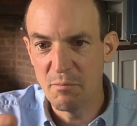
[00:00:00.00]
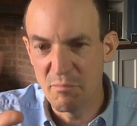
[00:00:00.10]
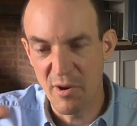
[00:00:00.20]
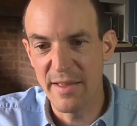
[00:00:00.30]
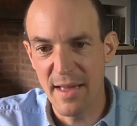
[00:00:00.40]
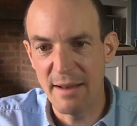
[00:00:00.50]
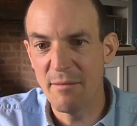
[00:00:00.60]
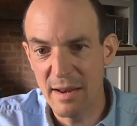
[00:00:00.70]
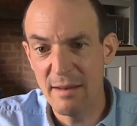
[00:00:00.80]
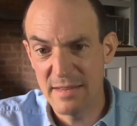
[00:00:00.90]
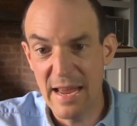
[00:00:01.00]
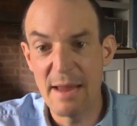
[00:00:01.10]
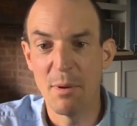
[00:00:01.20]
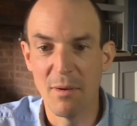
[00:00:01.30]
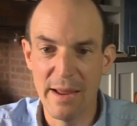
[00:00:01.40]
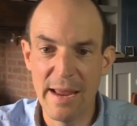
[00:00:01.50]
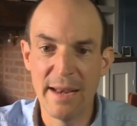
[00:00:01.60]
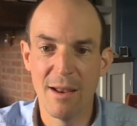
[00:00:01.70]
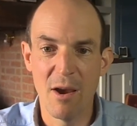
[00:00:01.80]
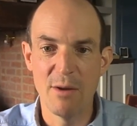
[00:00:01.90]
bring that table in
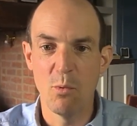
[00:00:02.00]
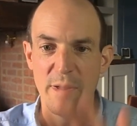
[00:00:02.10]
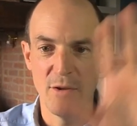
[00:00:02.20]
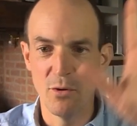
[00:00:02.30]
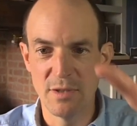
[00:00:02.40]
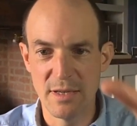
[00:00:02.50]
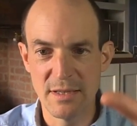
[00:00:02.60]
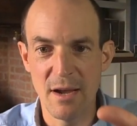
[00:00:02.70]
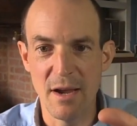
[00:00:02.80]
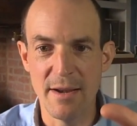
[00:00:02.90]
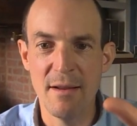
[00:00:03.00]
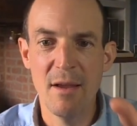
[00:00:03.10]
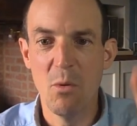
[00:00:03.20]
line with your design.